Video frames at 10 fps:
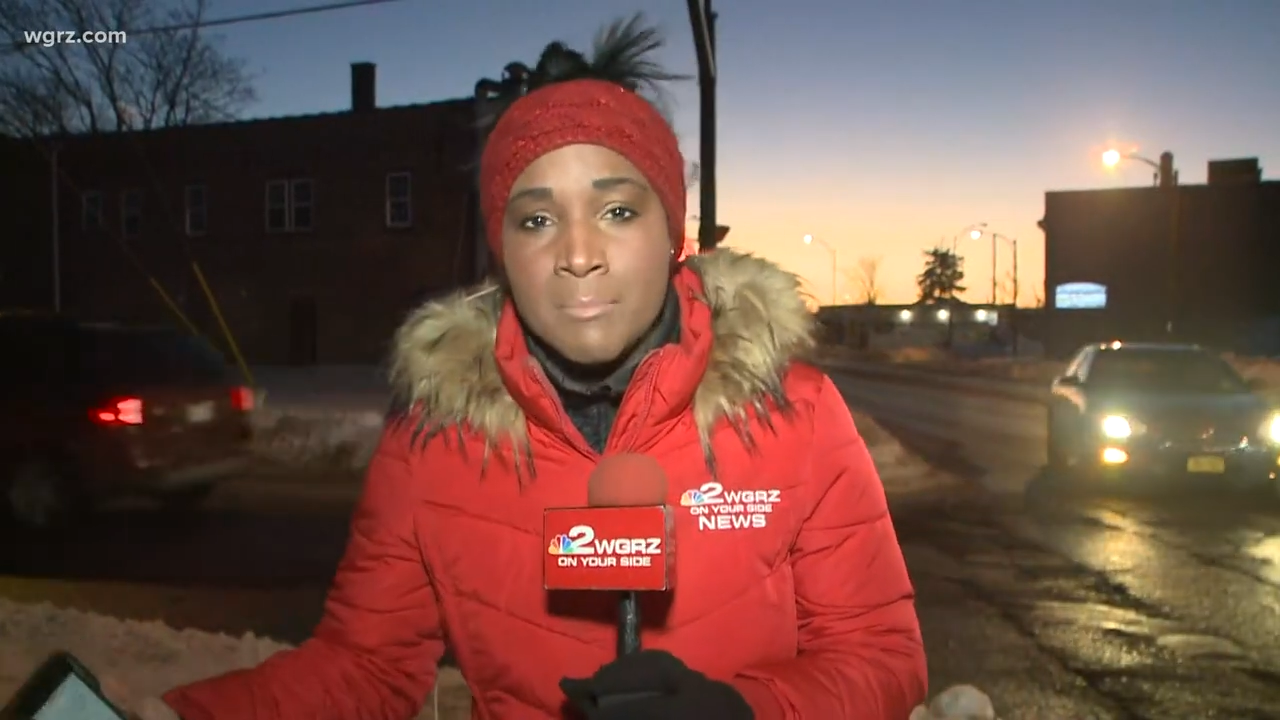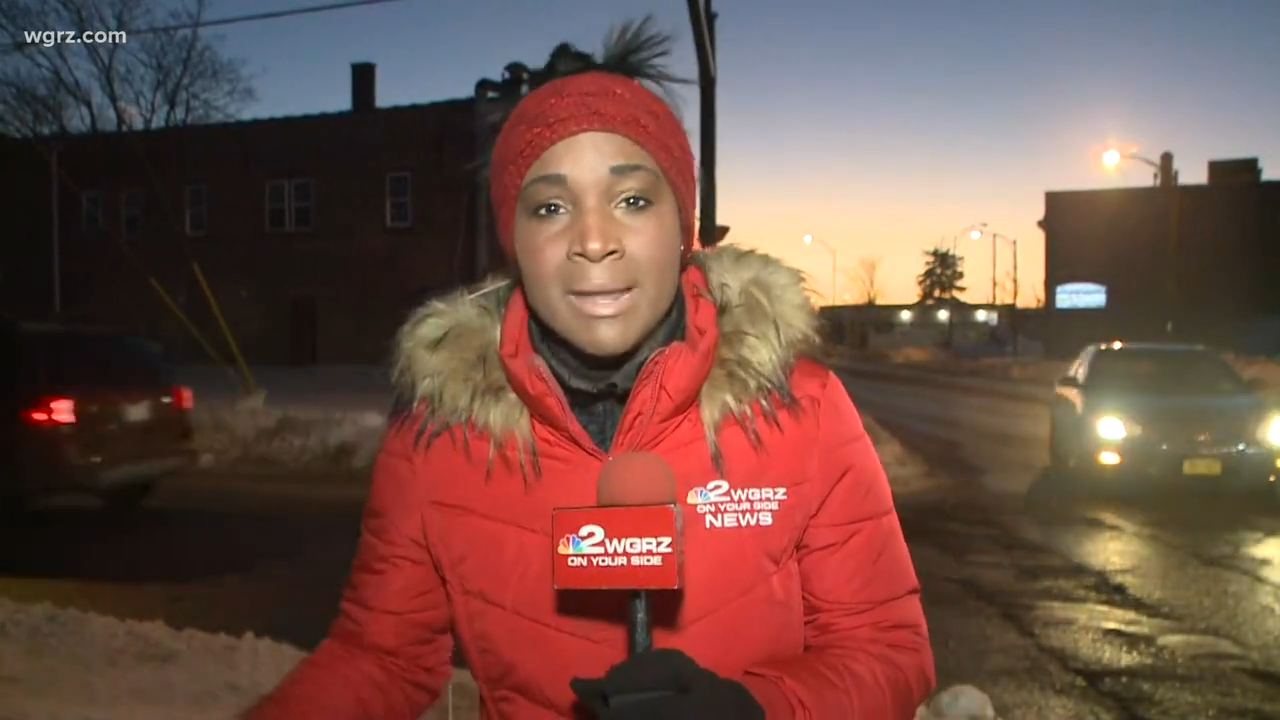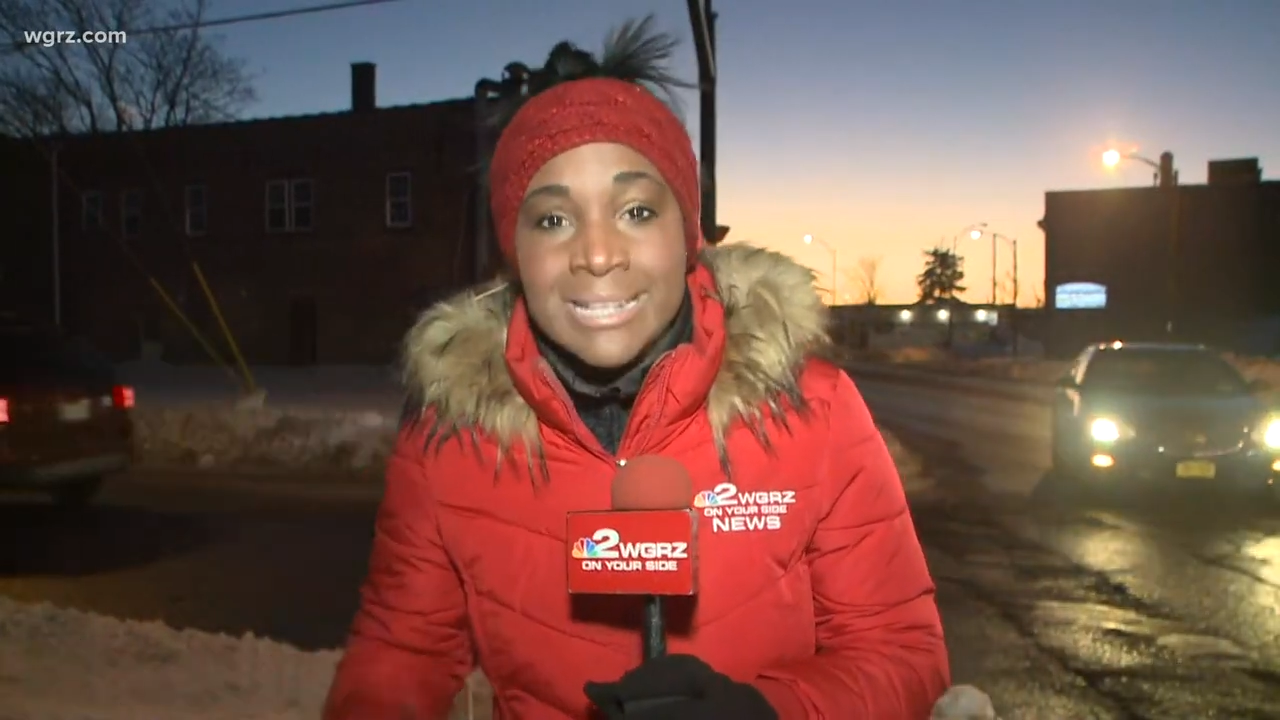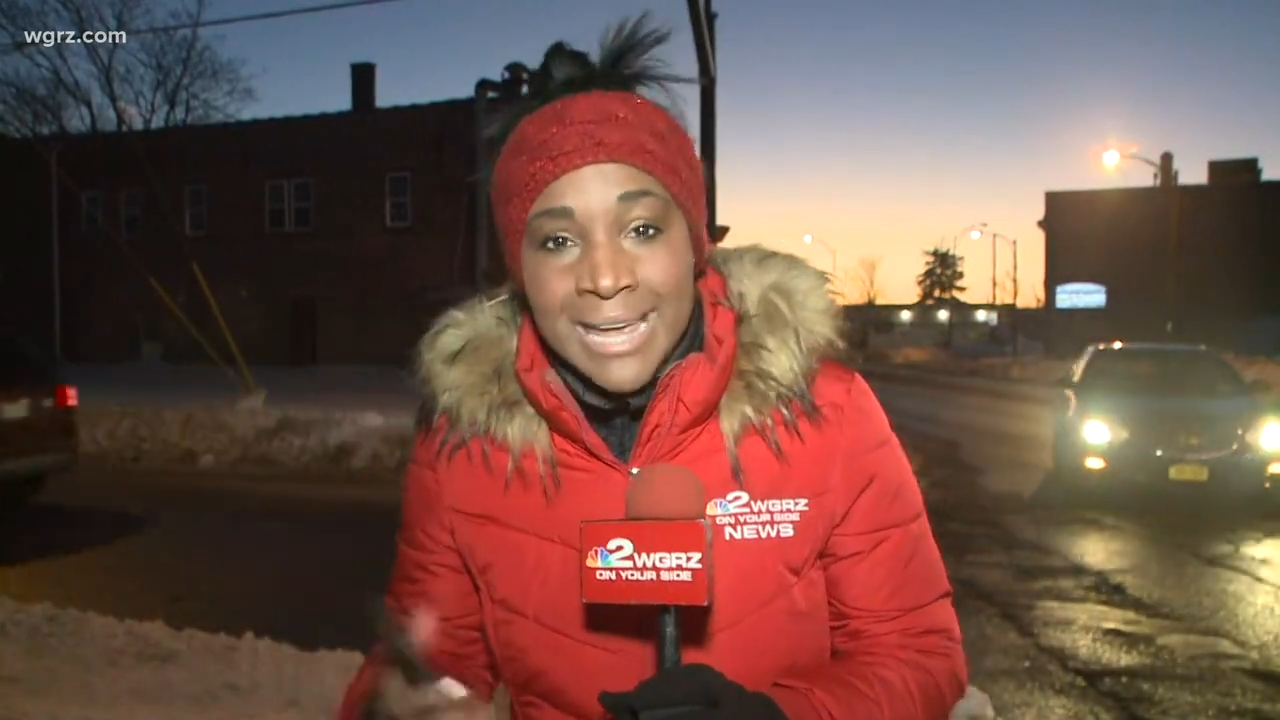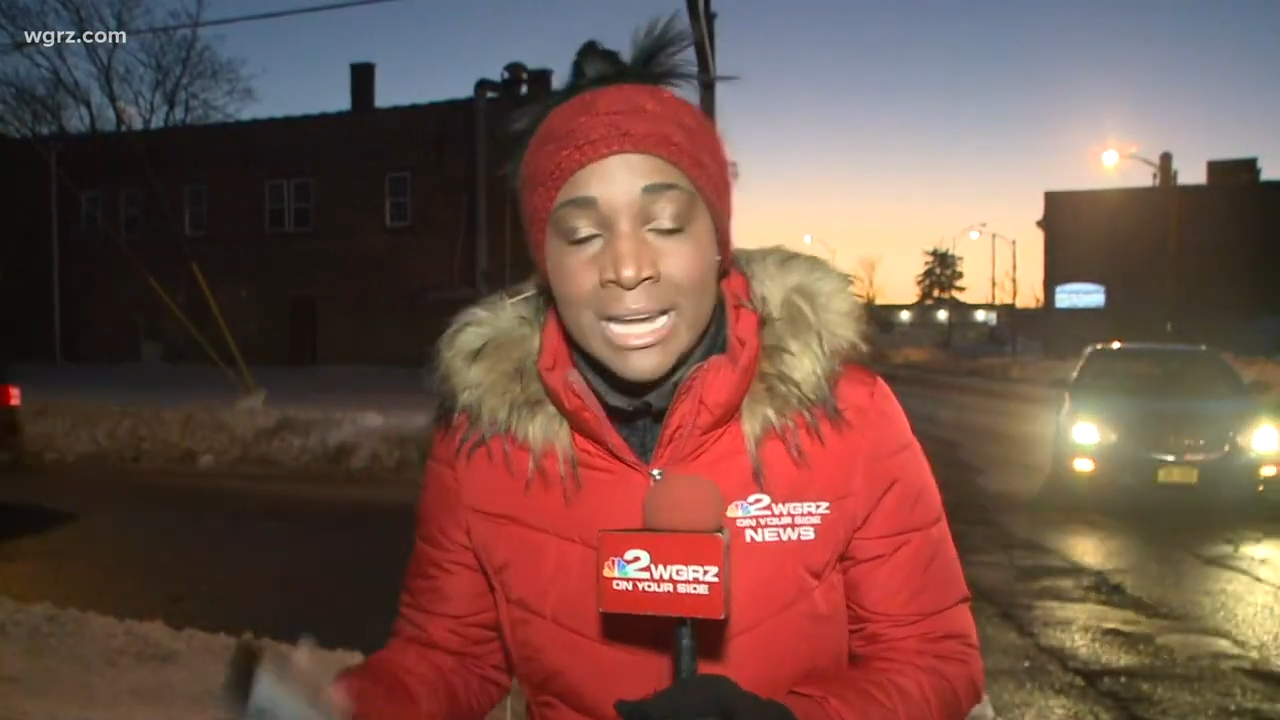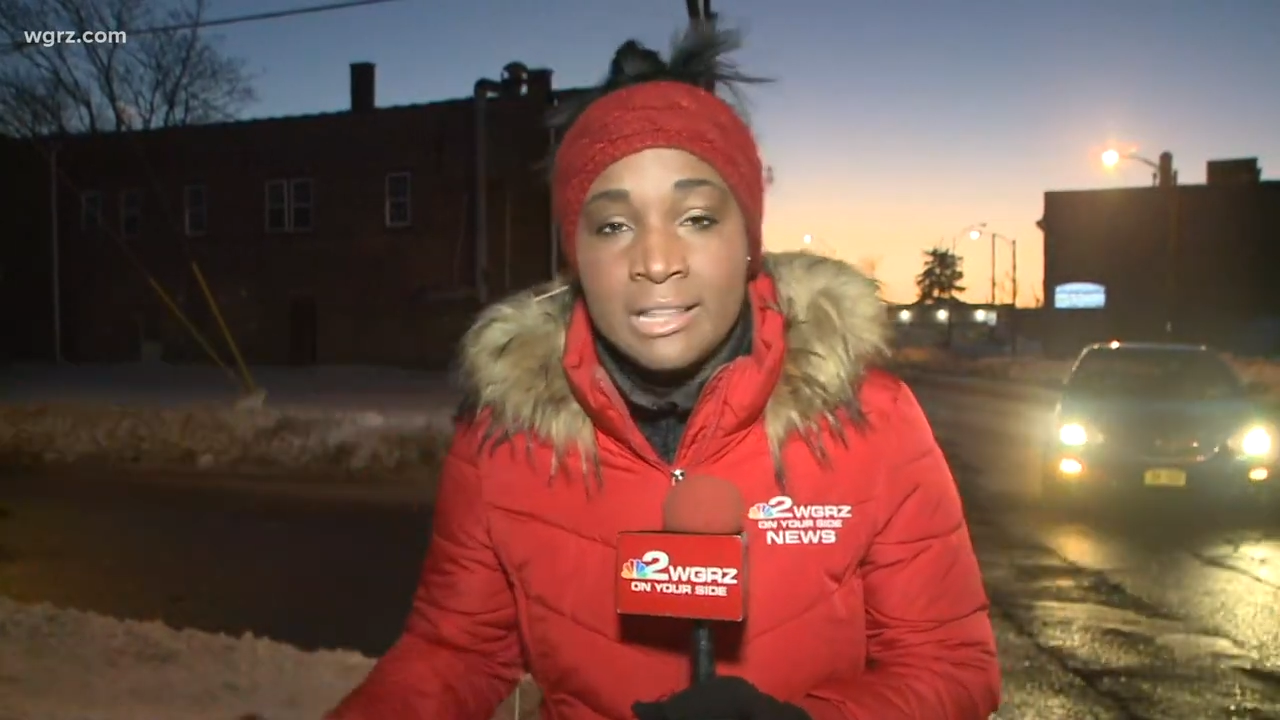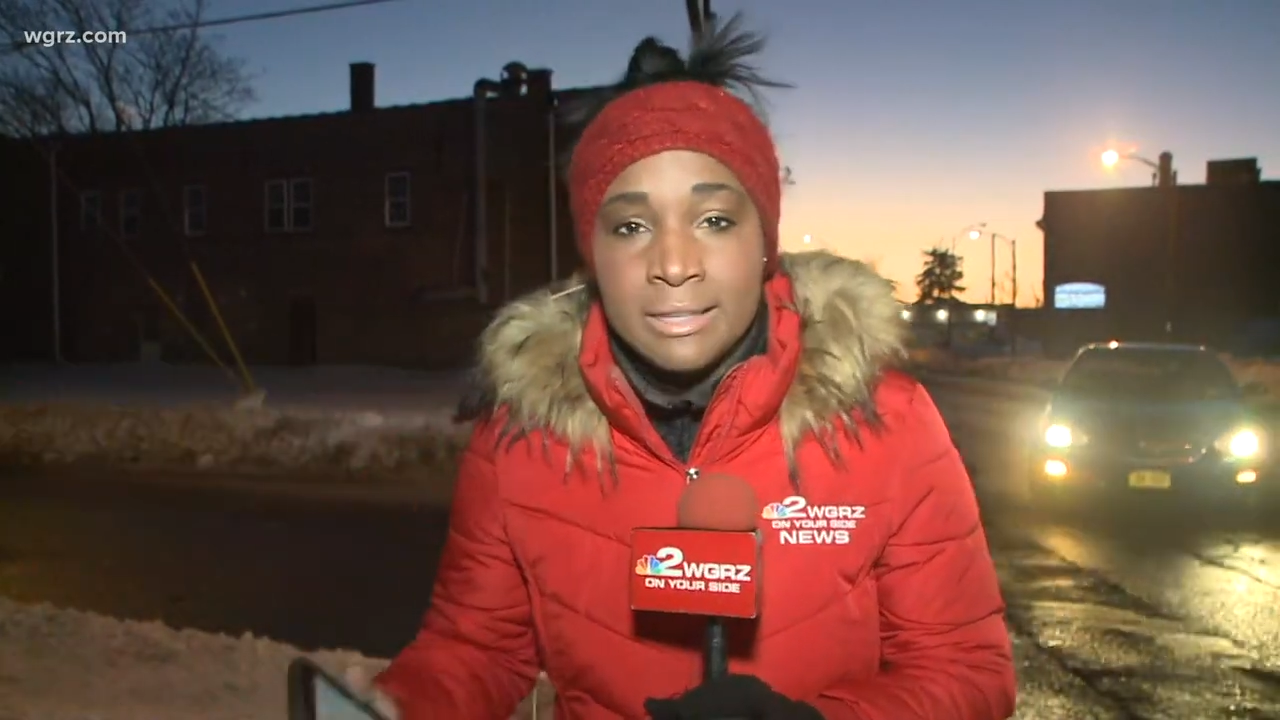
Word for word: maintaining